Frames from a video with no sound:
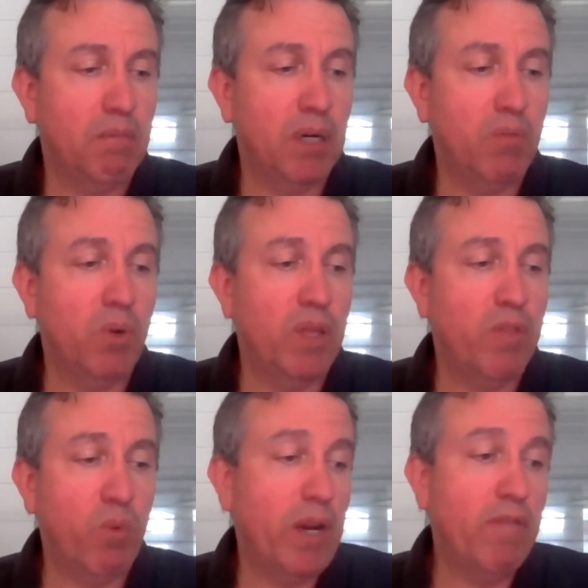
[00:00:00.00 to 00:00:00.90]
but
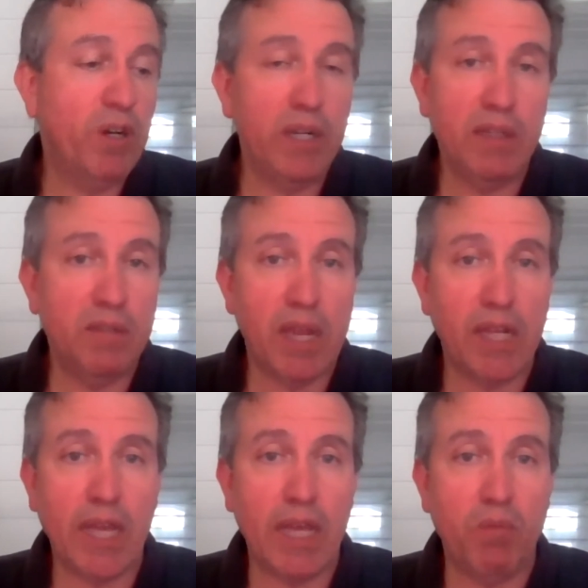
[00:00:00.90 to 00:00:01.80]
with whatever it is that
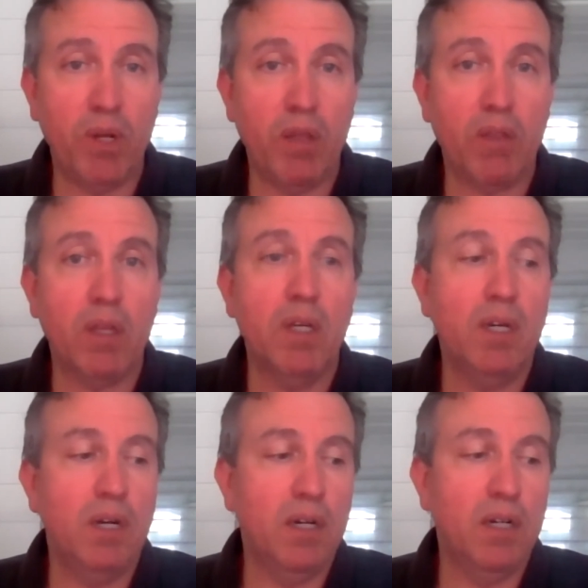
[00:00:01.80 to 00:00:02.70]
it came with,
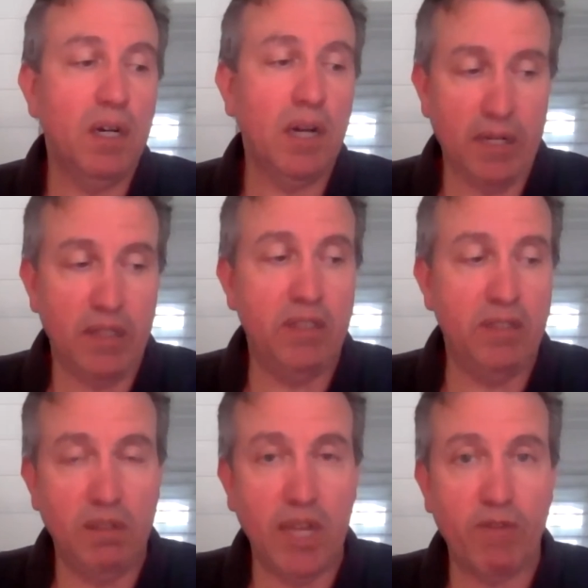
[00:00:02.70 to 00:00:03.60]
I
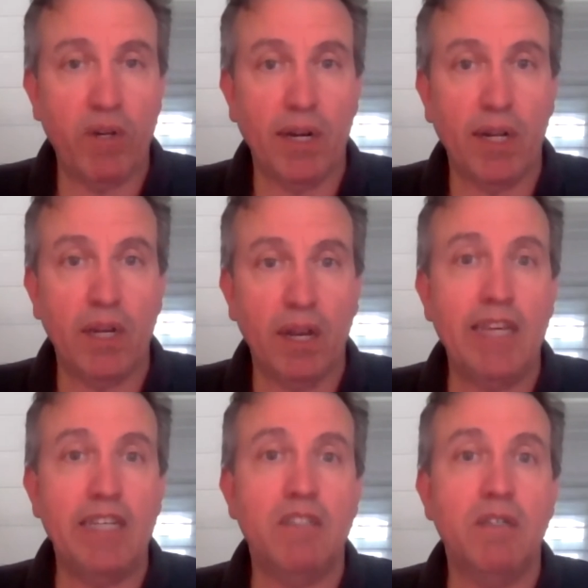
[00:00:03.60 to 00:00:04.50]
definitely
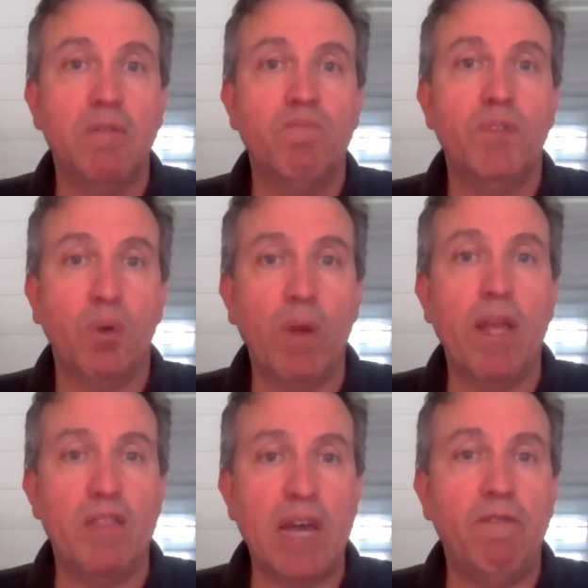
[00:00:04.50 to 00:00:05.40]
liked the
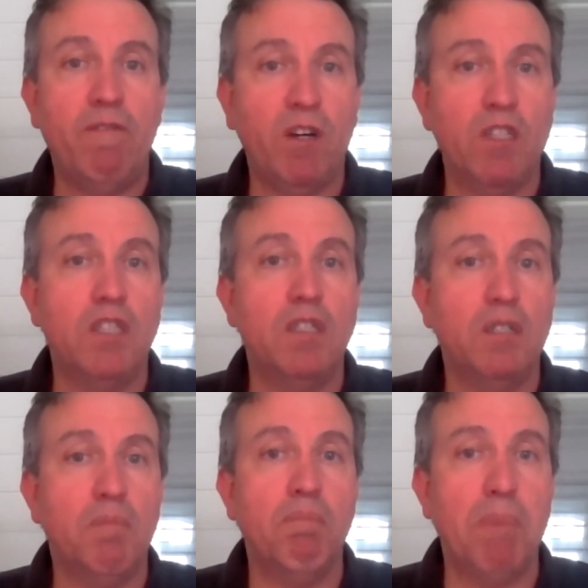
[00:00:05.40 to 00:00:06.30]
way that
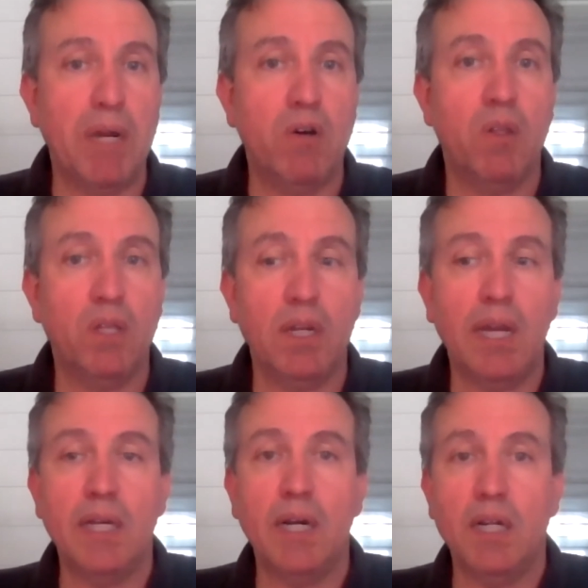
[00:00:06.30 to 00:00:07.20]
functioned better on the
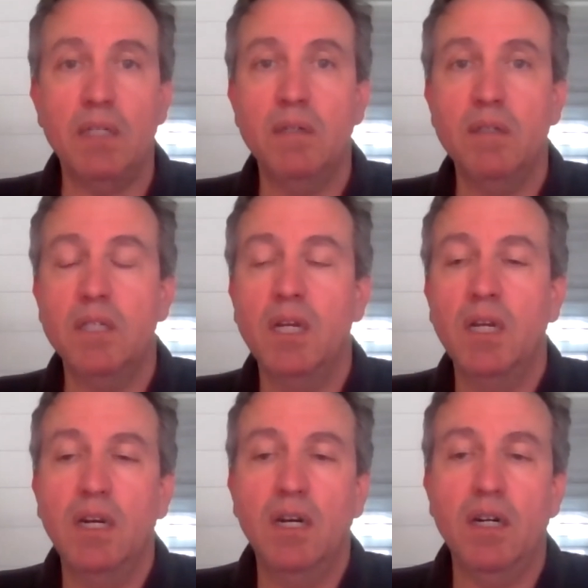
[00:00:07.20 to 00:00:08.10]
Nikon.
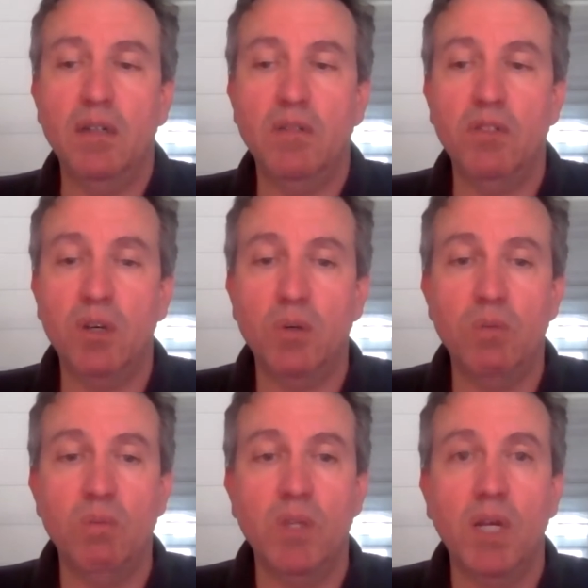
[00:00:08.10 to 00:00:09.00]
So,
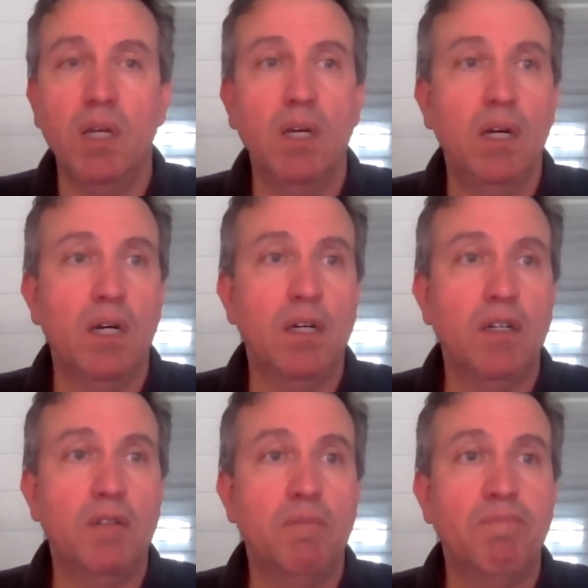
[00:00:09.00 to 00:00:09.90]

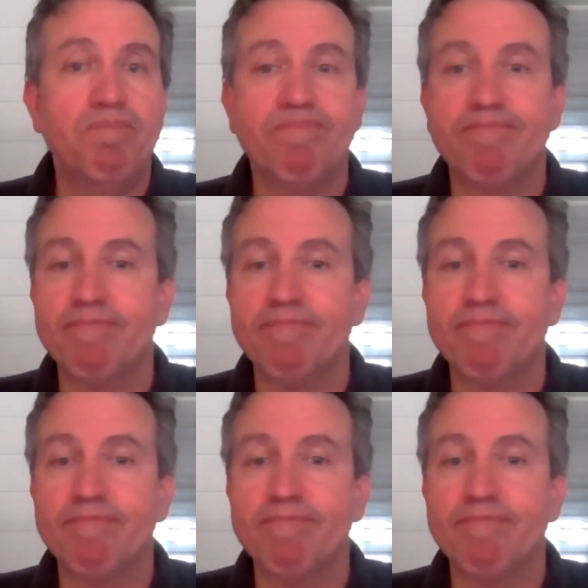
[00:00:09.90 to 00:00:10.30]
um,